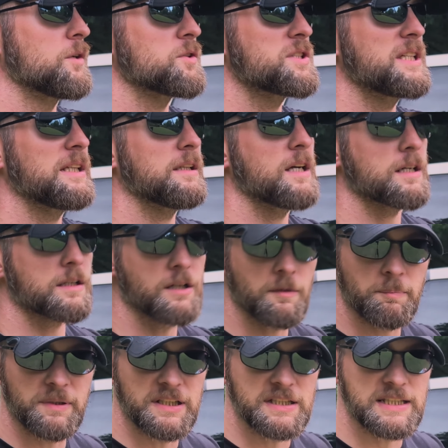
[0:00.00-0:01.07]
don't see a lot of
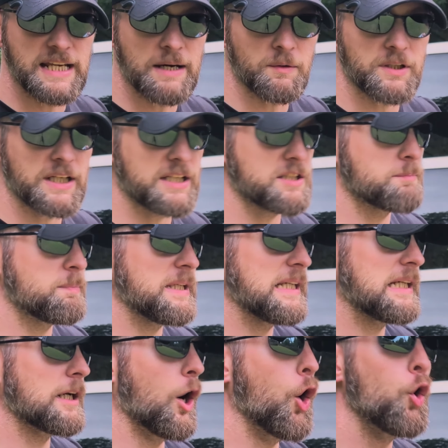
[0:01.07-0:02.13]
companies nowadays
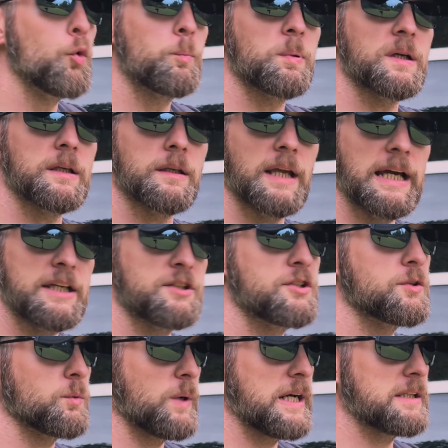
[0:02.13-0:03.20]
being open and
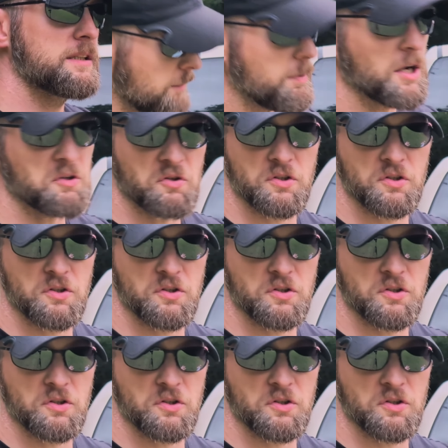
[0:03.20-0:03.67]
direct about